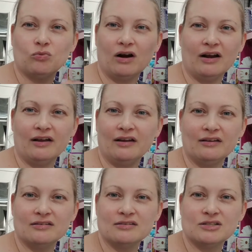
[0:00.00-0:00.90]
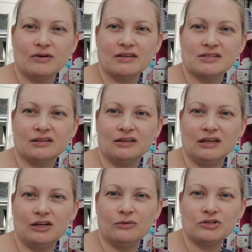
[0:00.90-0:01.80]
why do I suddenly
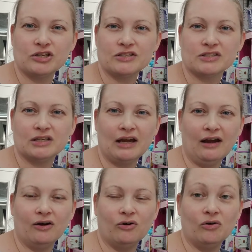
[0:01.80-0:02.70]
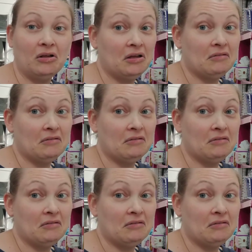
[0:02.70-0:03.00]
need to adjust it now?